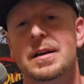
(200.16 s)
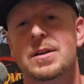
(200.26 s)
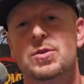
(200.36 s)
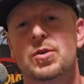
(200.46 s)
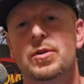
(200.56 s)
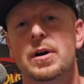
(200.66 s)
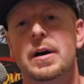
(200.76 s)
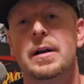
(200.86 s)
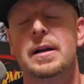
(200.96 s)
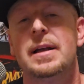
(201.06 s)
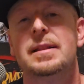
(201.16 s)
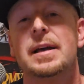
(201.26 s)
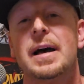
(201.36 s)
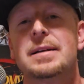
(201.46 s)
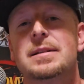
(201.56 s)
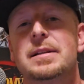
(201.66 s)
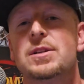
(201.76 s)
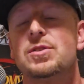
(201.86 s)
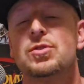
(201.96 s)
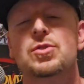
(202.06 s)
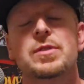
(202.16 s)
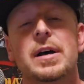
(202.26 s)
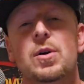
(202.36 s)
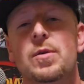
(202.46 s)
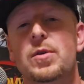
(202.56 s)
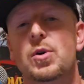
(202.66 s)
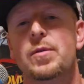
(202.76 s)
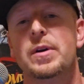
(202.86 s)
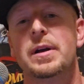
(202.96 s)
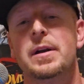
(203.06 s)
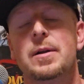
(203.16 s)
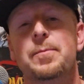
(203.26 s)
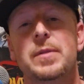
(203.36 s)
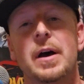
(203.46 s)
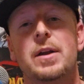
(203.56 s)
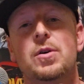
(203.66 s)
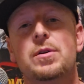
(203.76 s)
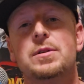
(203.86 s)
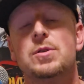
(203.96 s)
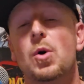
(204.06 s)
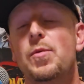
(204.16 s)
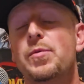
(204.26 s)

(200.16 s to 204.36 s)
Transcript: So get that oscillation, do that over and over again. Now I noticed